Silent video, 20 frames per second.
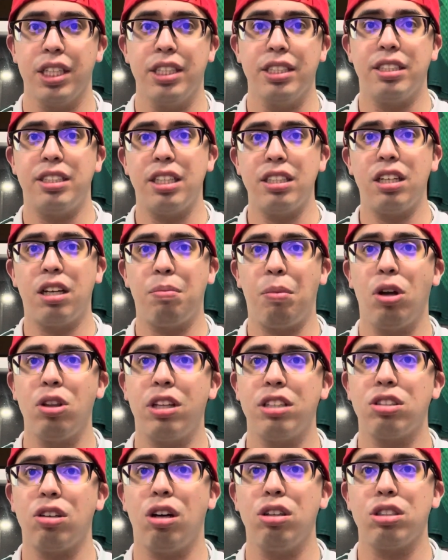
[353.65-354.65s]
Cesar
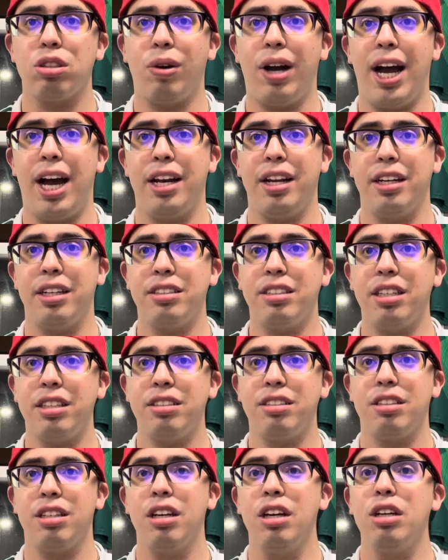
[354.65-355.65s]
Montes also had an
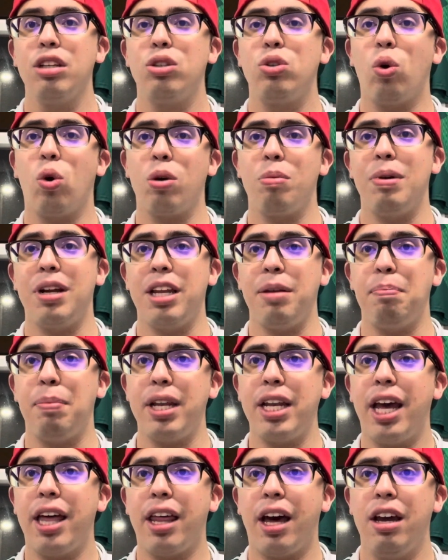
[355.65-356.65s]
assist to Orbelin
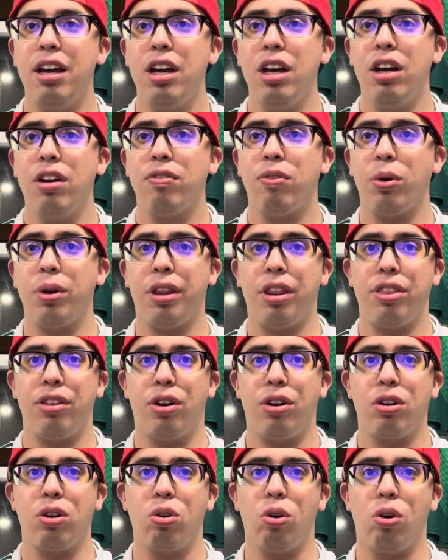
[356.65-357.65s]
Pineda for the
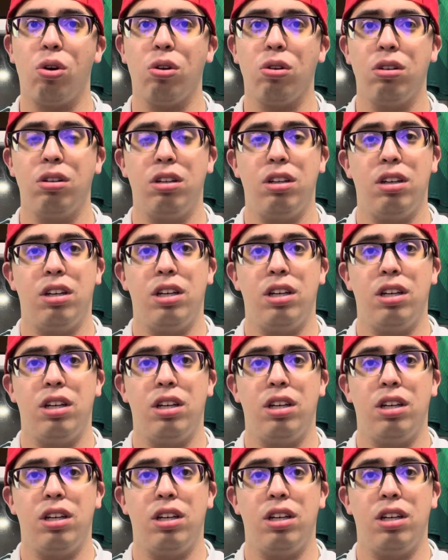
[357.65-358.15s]
3rd goal,